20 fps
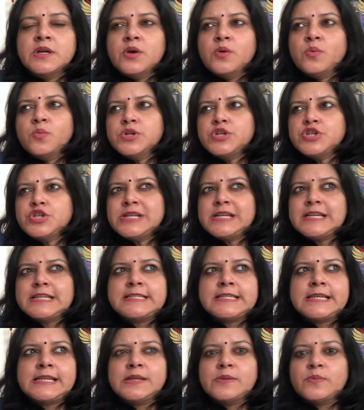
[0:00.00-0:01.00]
"What should I
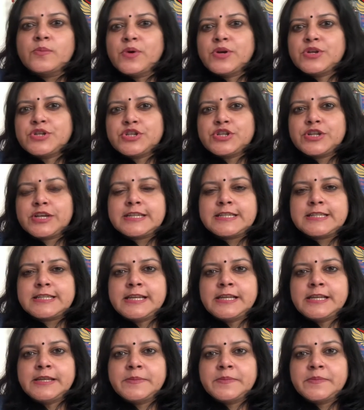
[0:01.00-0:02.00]
tell him? What should I
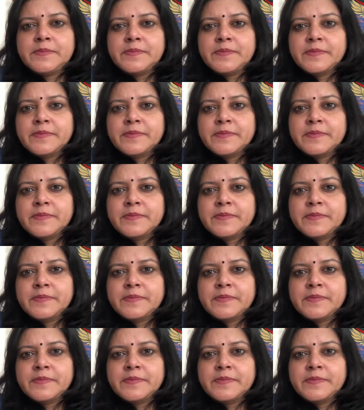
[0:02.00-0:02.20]
tell him?"